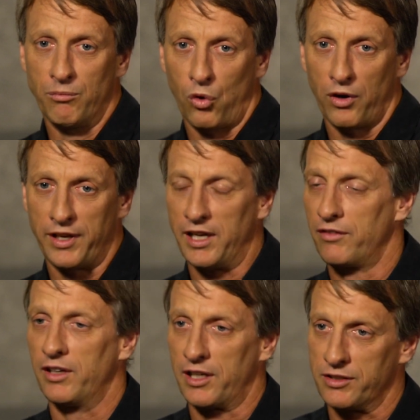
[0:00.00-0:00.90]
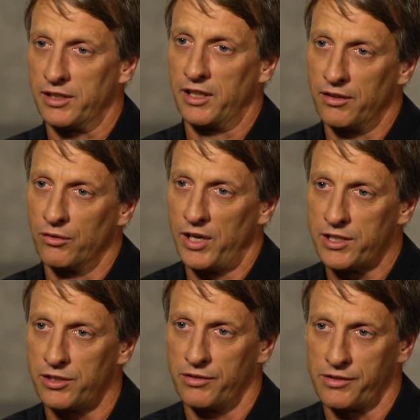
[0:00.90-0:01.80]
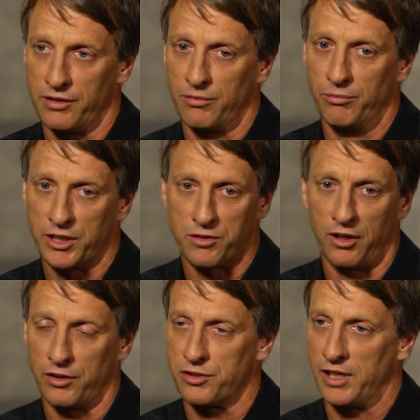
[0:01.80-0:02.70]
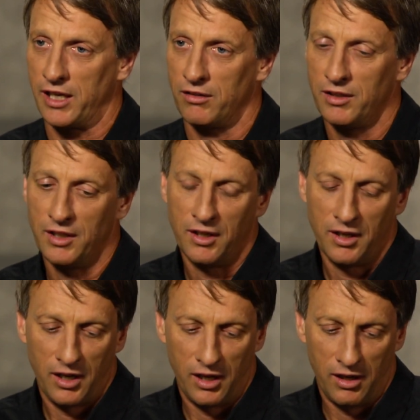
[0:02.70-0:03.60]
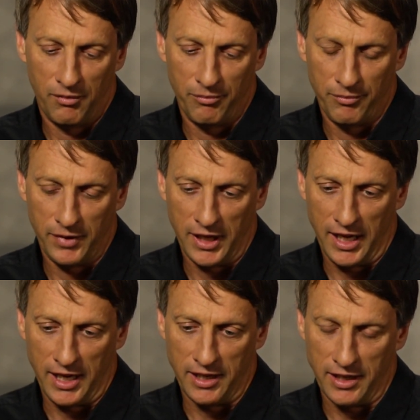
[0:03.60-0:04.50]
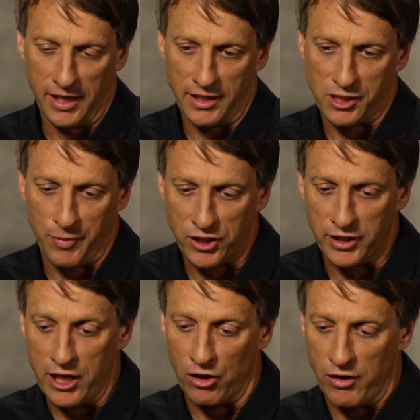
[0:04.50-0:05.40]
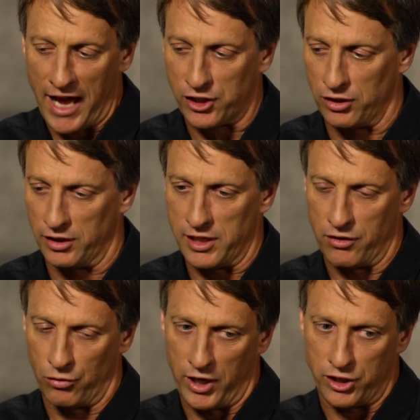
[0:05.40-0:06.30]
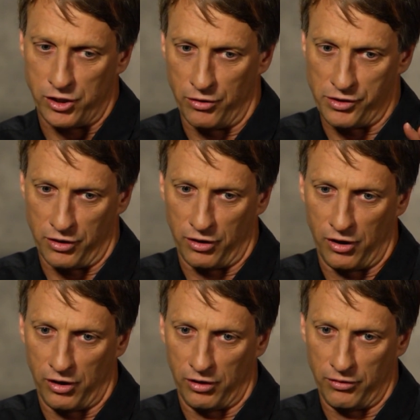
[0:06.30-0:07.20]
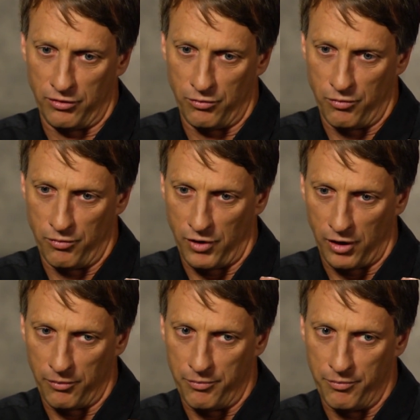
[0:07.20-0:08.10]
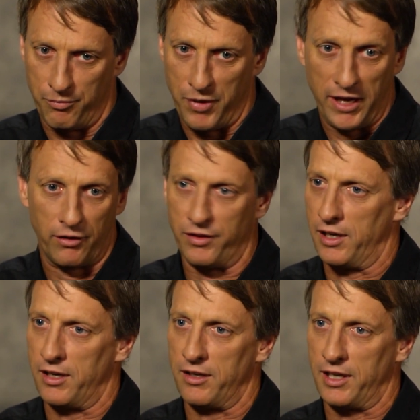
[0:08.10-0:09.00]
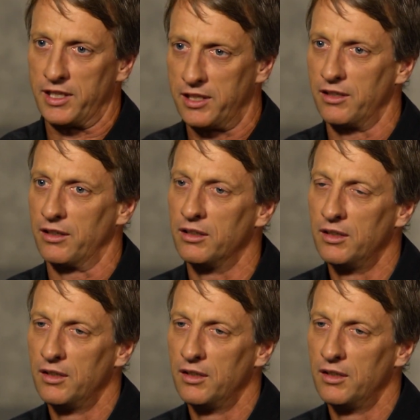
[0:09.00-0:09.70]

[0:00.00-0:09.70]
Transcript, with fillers: more than ever, actually. The ratios are much larger now. Um, and, and especially internationally, the ratios are, are, are better than than here.